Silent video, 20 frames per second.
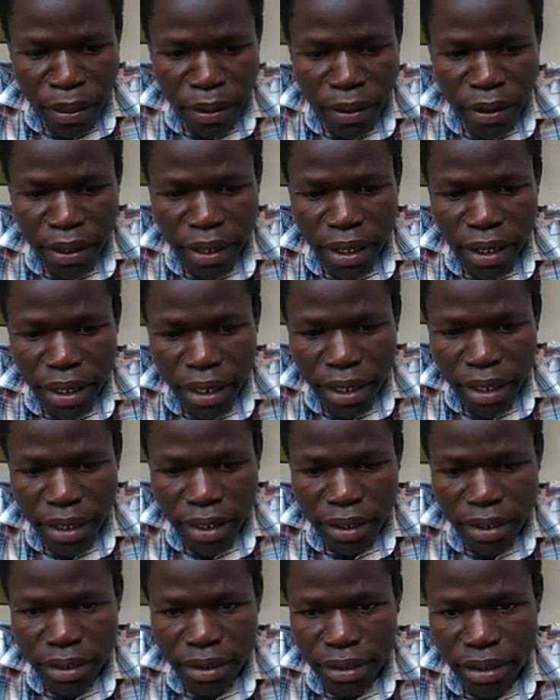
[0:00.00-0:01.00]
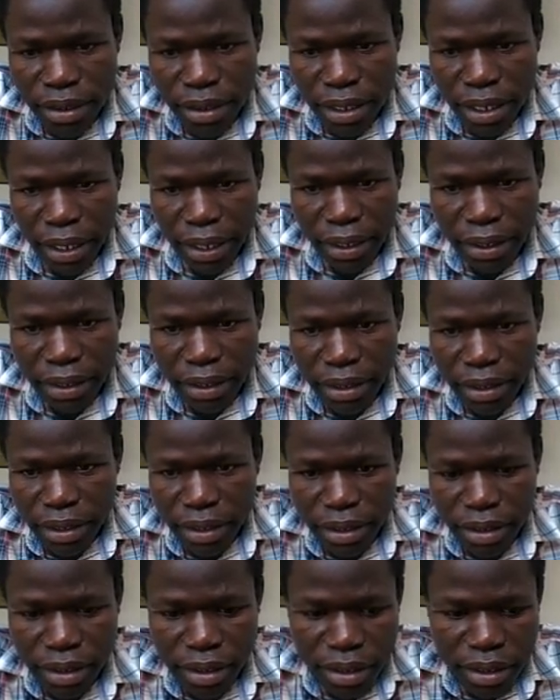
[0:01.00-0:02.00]
A9.
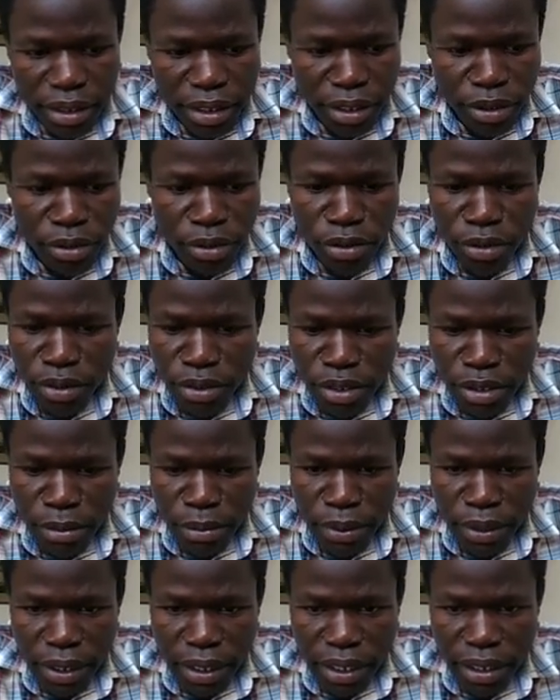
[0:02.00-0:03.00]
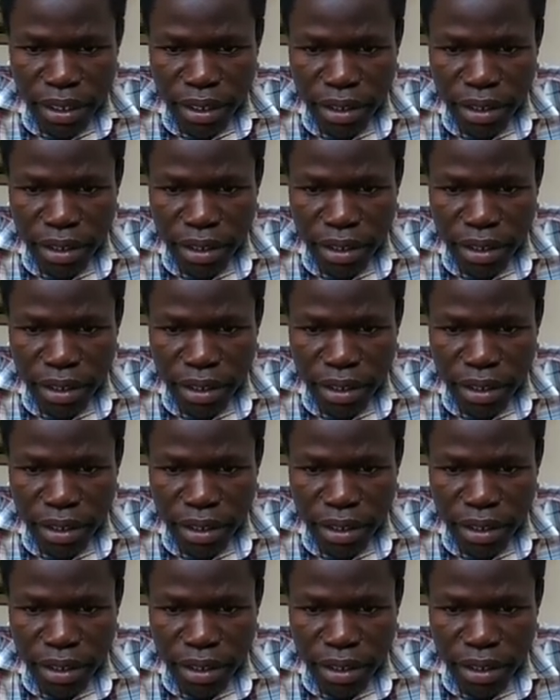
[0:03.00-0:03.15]
Now you close the bracket.